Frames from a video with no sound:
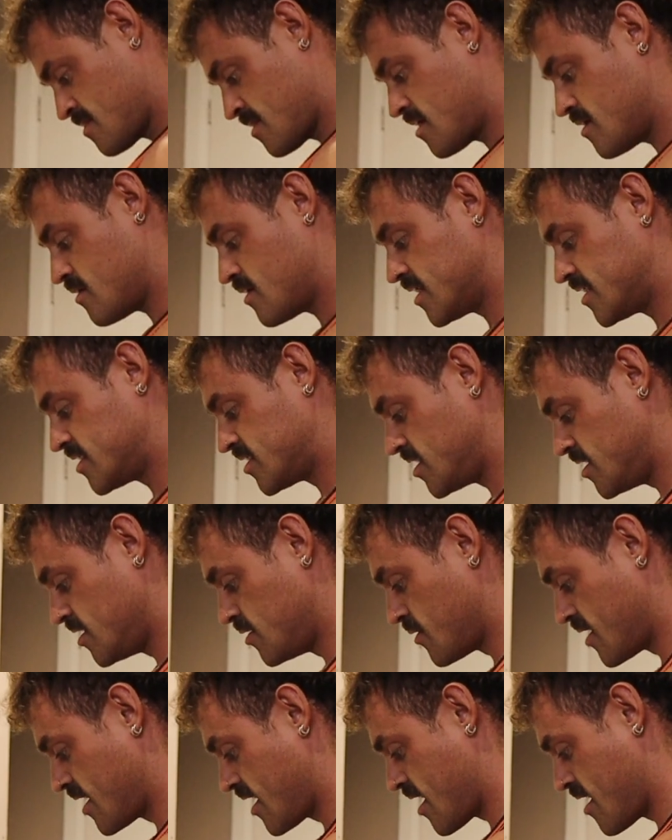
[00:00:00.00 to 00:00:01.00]
Now let's see,
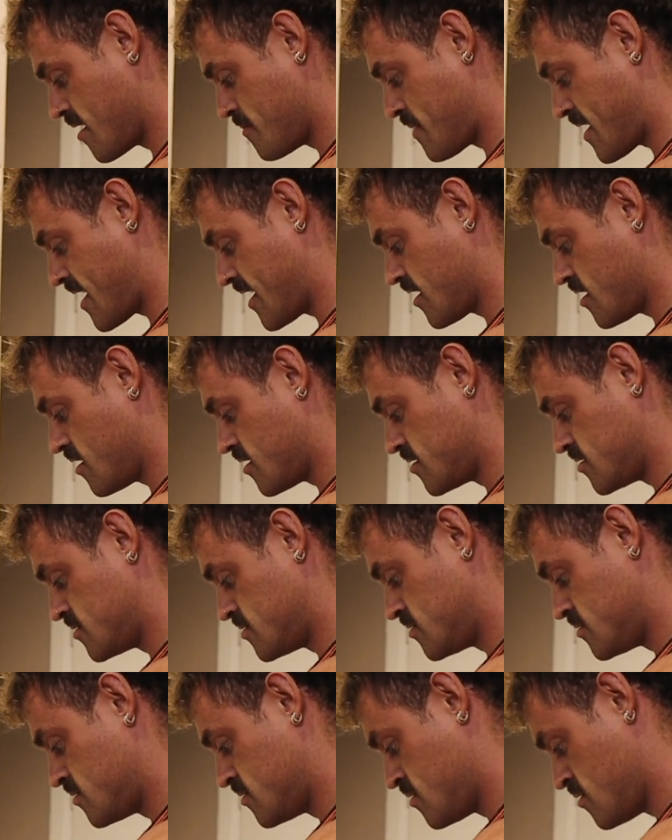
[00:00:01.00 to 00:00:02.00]
do I get it bang on?
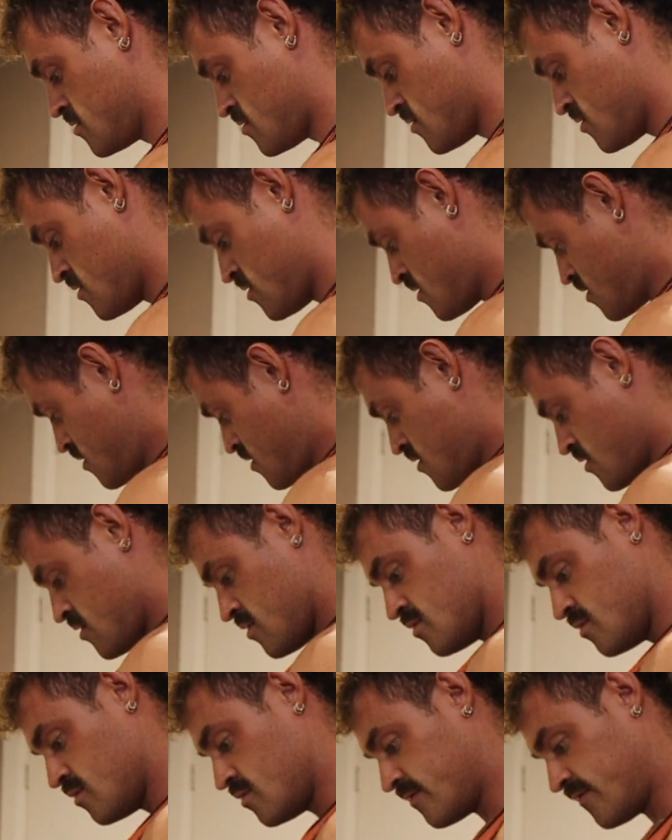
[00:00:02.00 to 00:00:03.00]

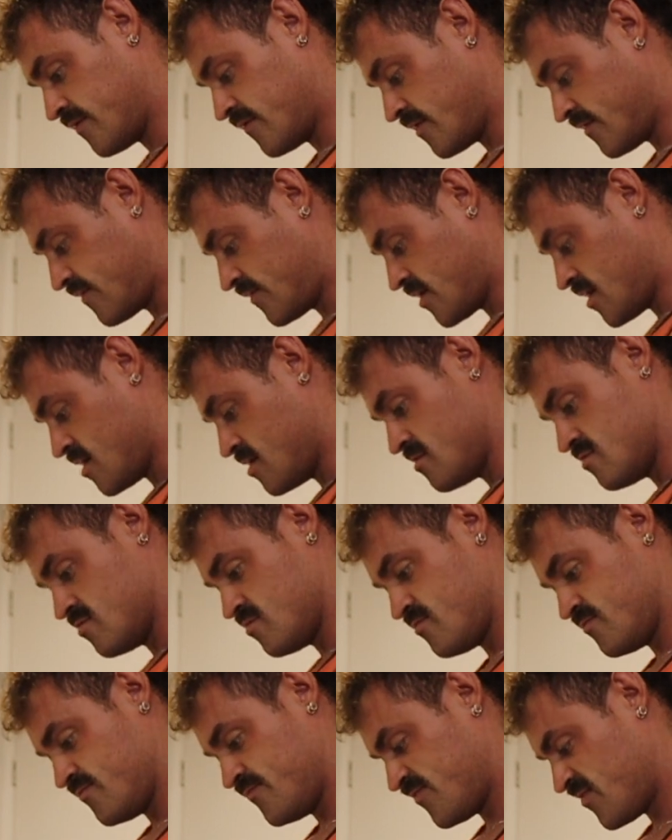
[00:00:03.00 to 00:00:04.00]
150,
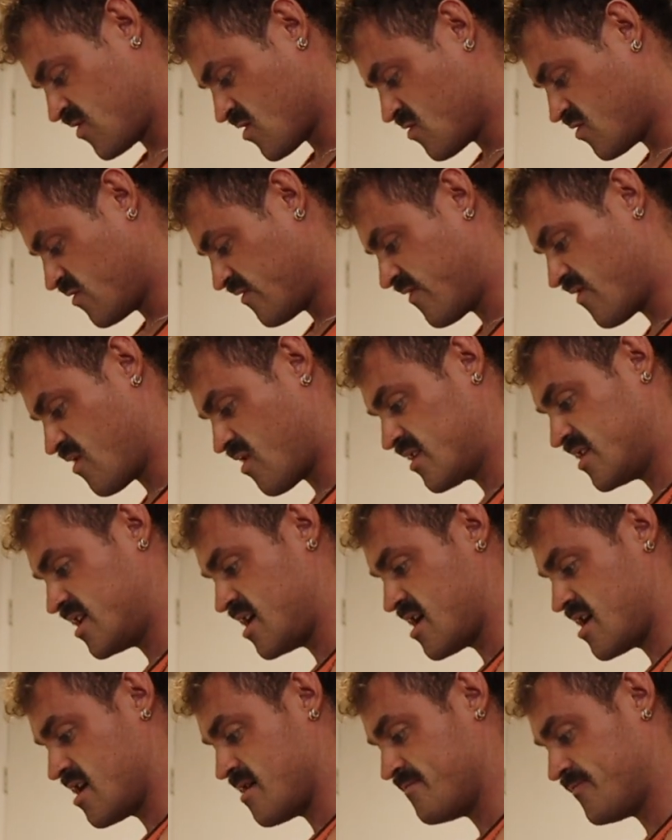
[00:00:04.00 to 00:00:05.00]
140,
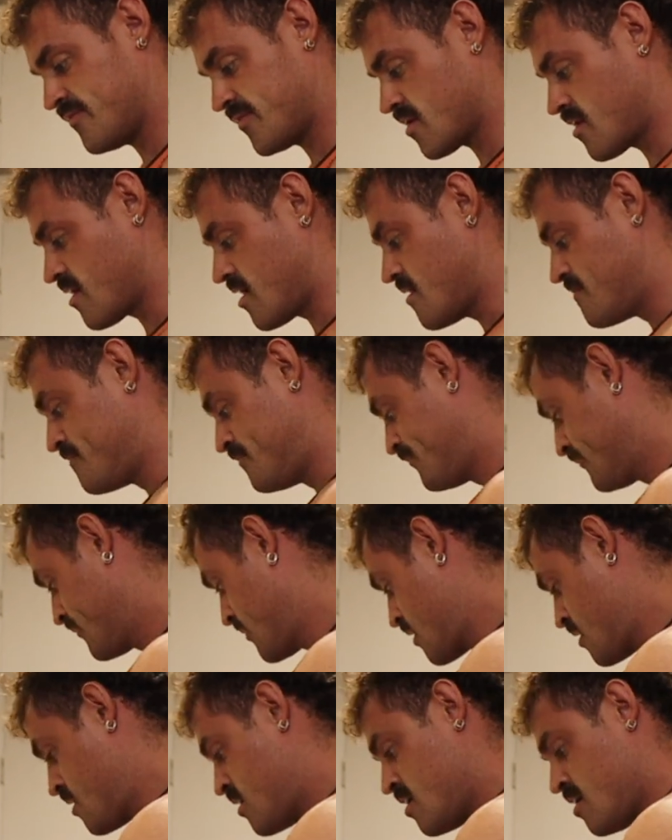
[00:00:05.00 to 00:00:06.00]
yeah, okay.
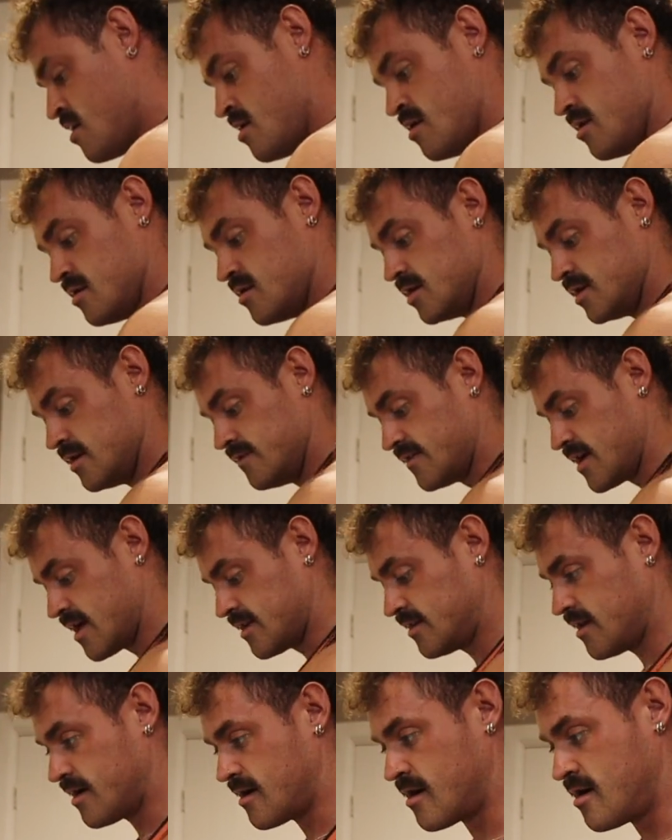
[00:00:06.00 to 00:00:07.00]
Leave
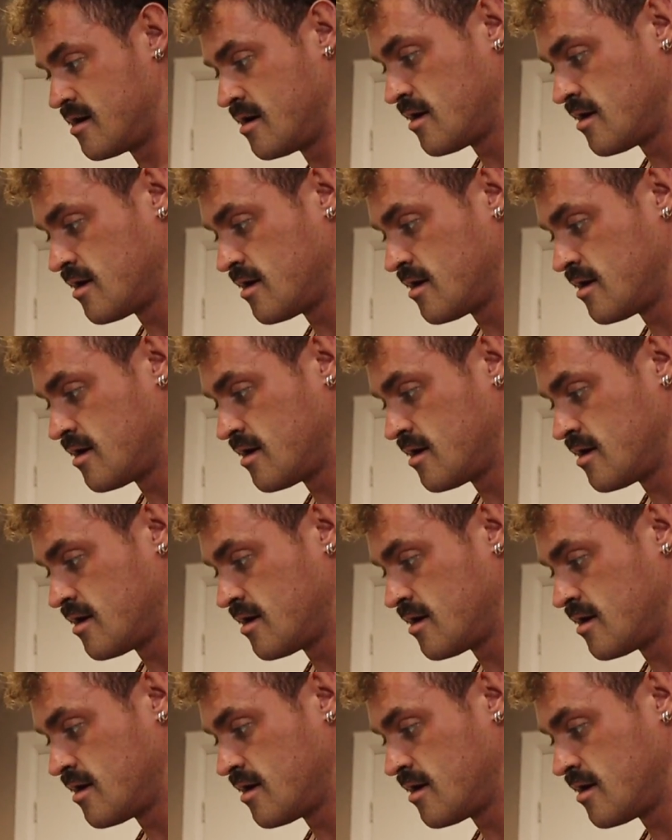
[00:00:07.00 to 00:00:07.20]
that there.